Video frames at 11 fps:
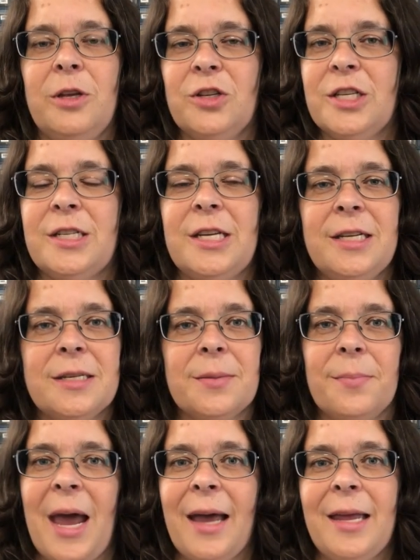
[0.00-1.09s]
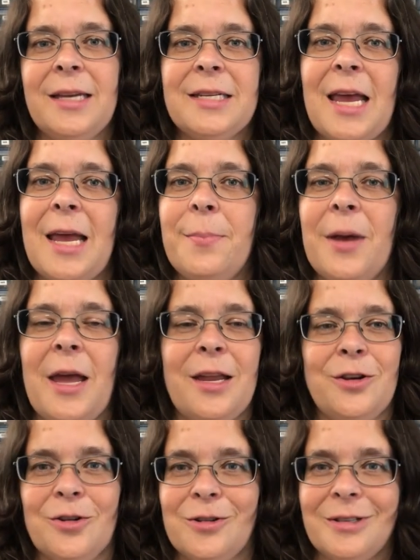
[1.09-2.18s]
You just need some packing tape
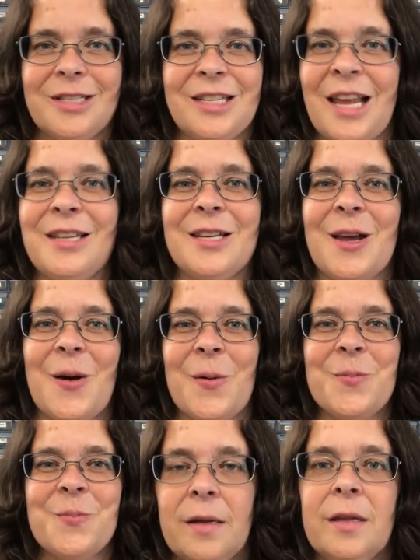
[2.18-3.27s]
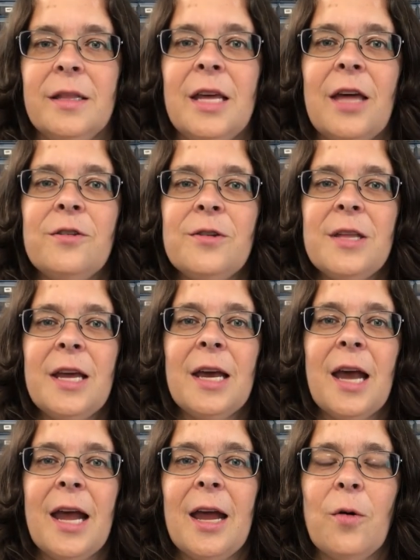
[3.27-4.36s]
and you're set to go. The other thing
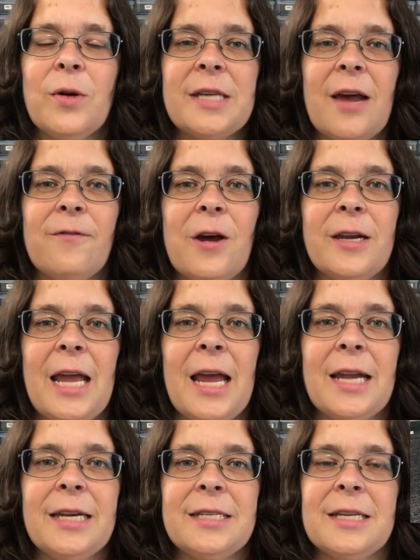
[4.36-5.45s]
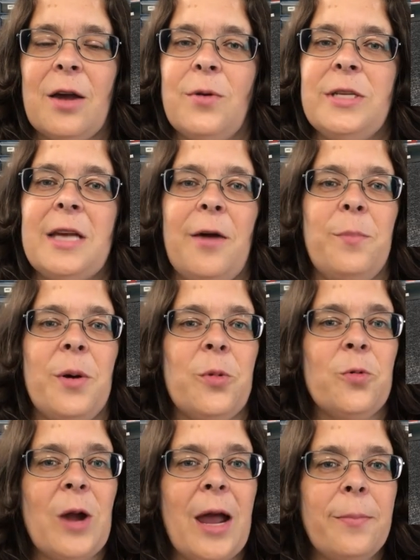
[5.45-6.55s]
I always have on hand is I always have
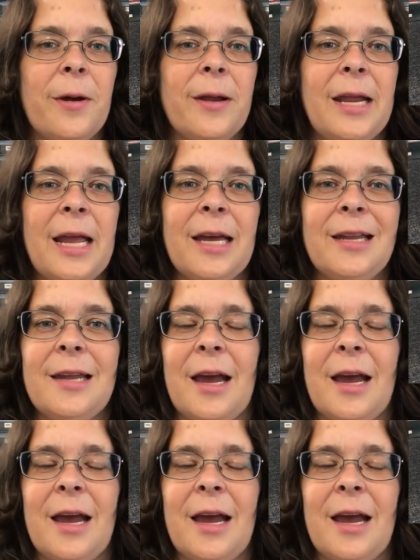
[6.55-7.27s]
bubble wrap on hand.